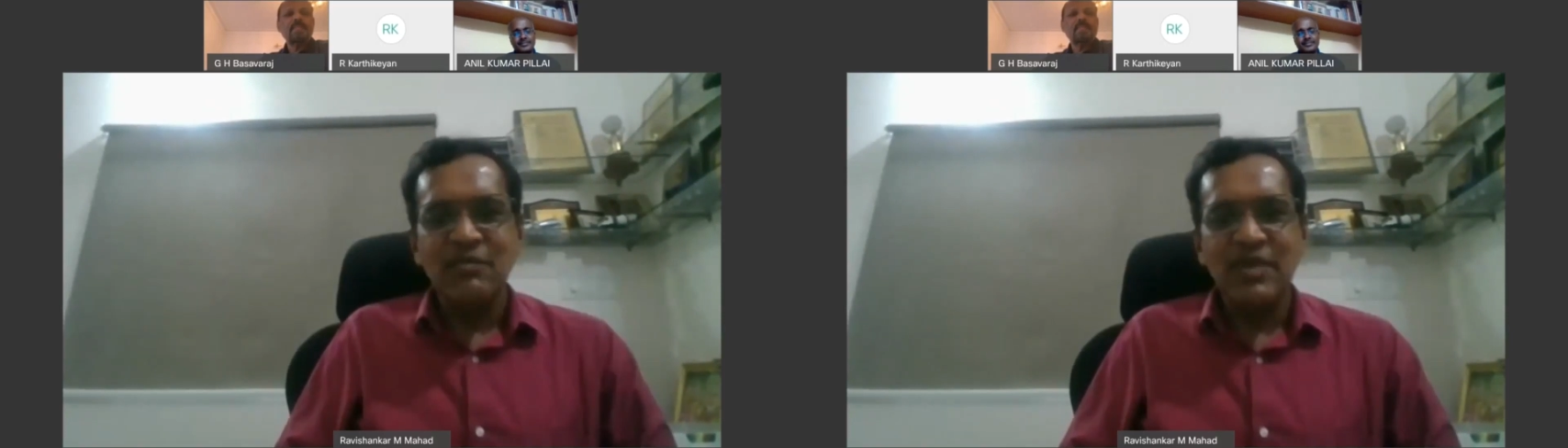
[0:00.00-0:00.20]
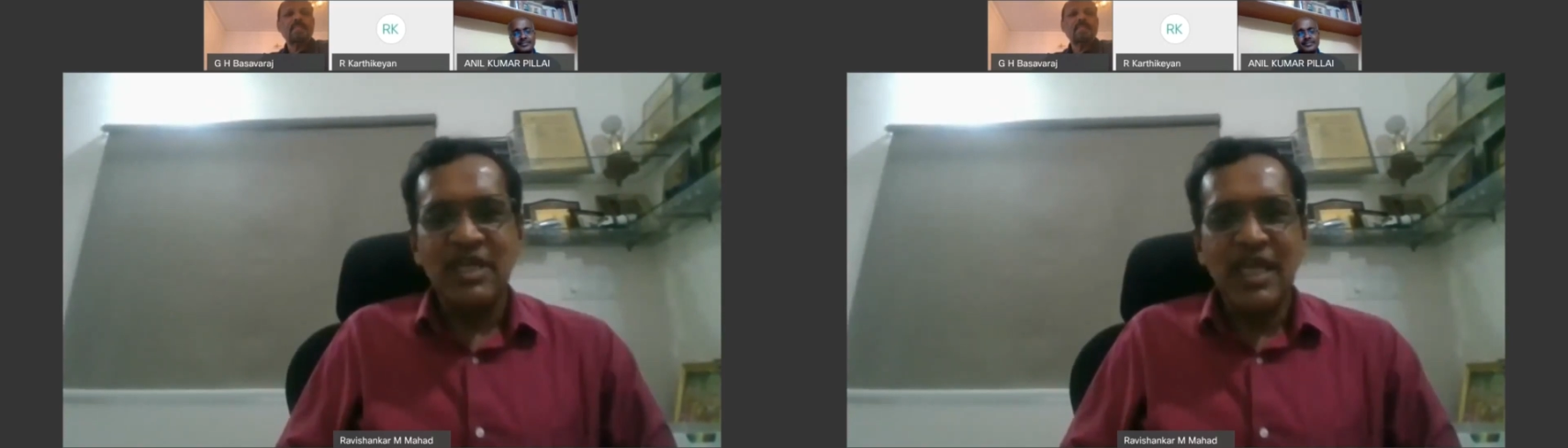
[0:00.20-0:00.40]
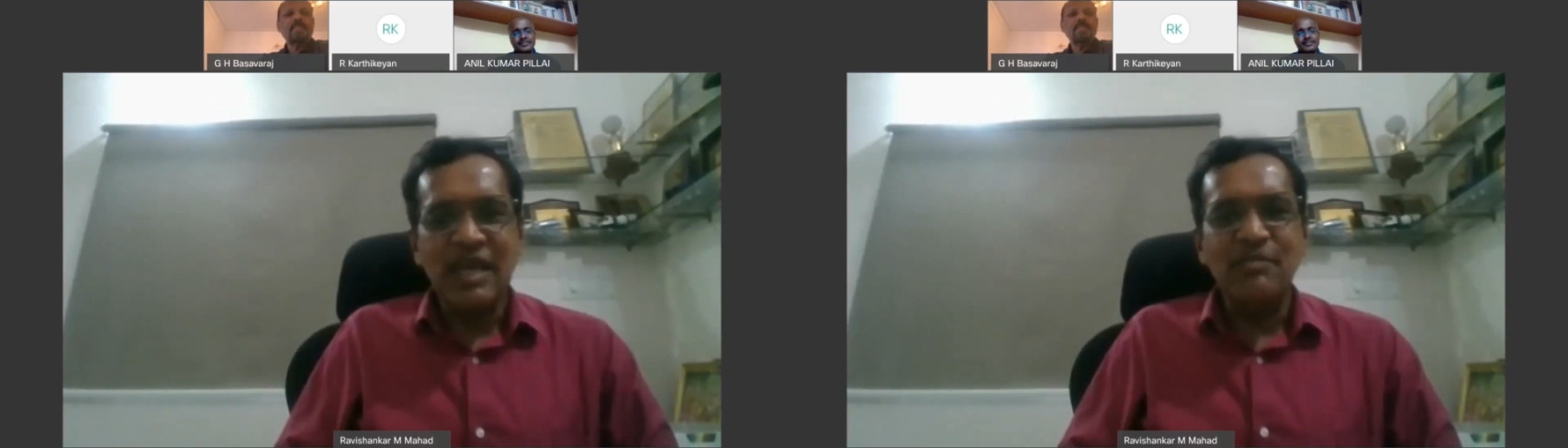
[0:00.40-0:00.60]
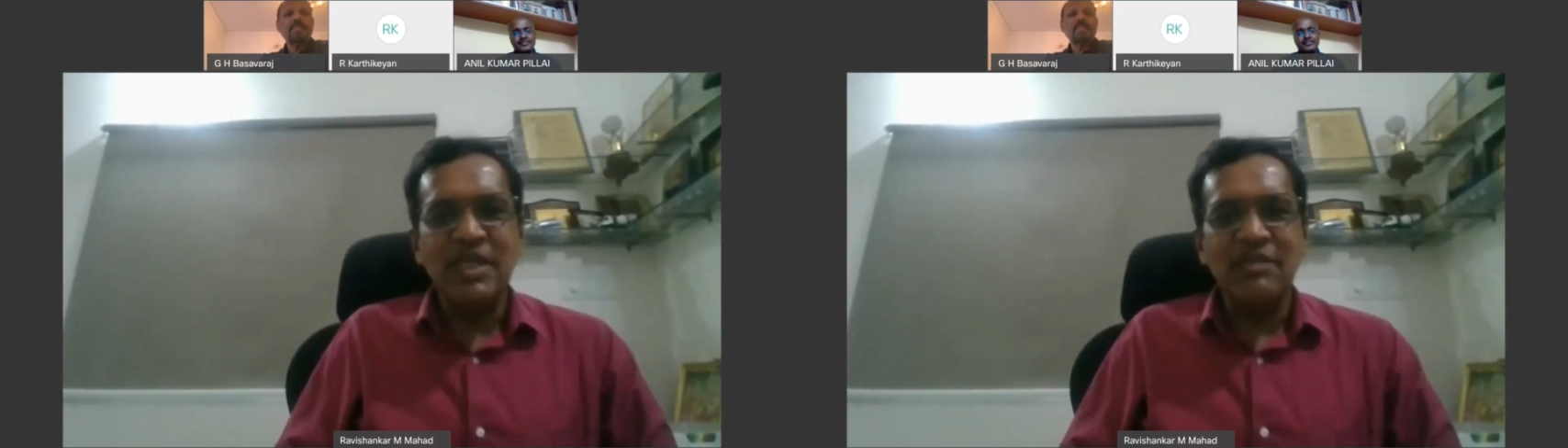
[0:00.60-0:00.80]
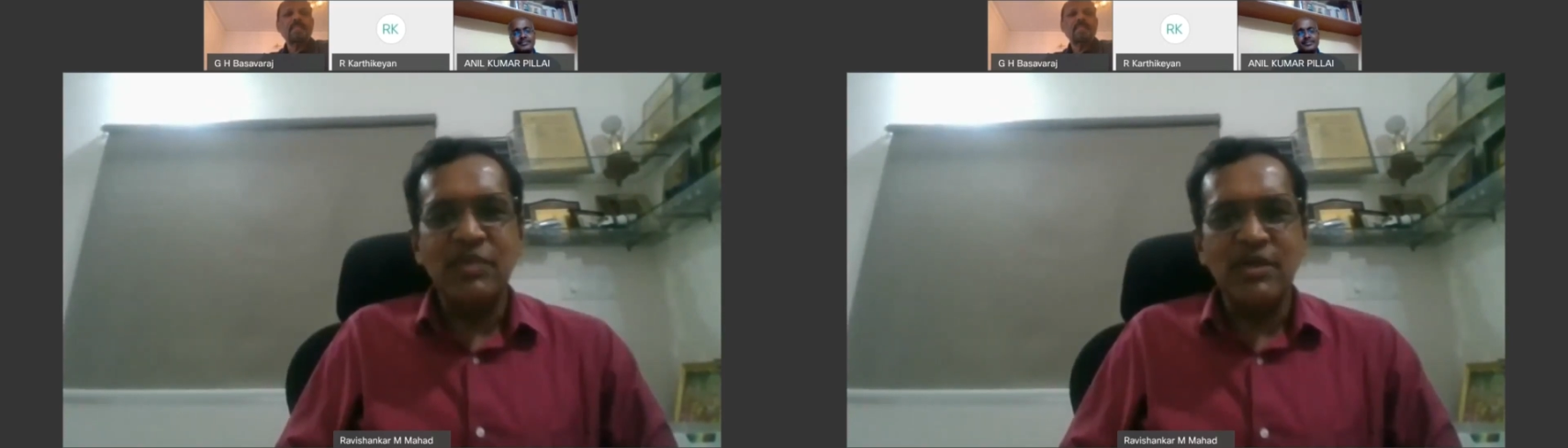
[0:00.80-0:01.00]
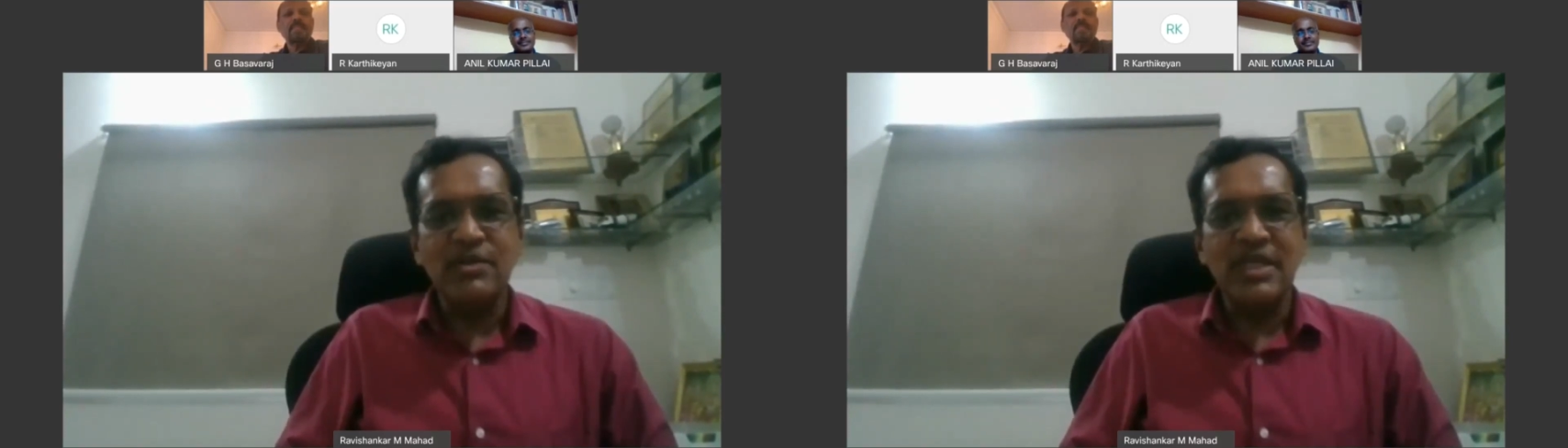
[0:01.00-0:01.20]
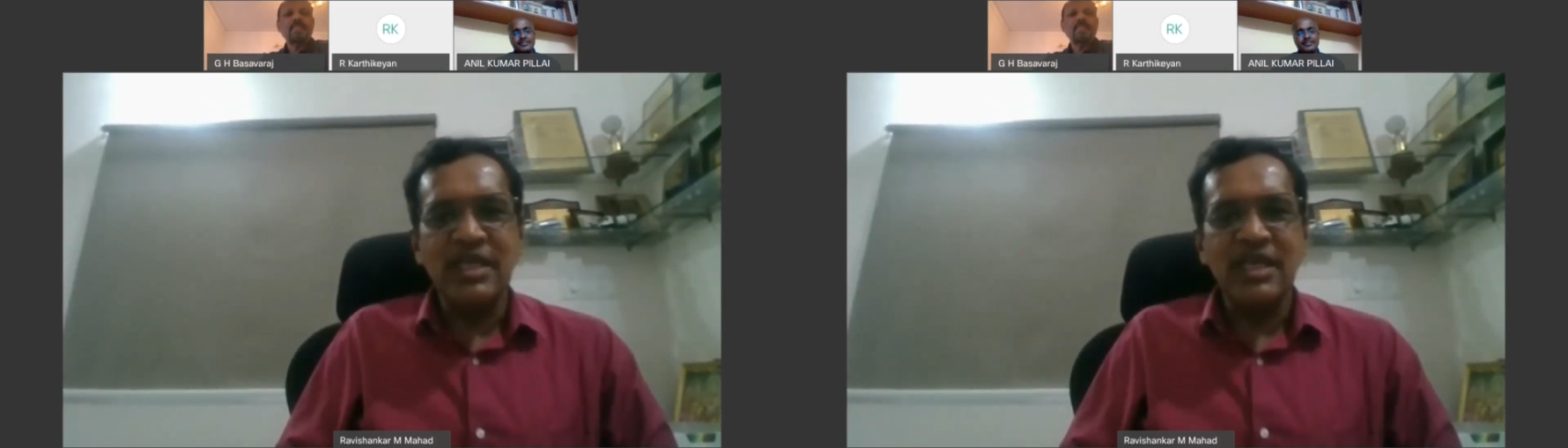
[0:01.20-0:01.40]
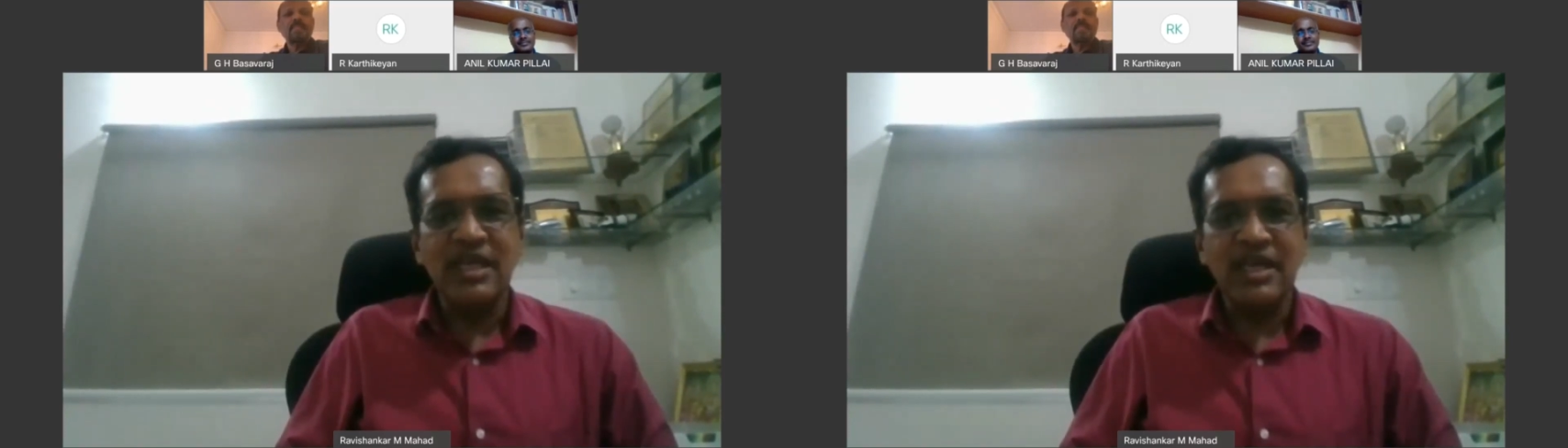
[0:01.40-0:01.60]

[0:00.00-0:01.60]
will help in producing a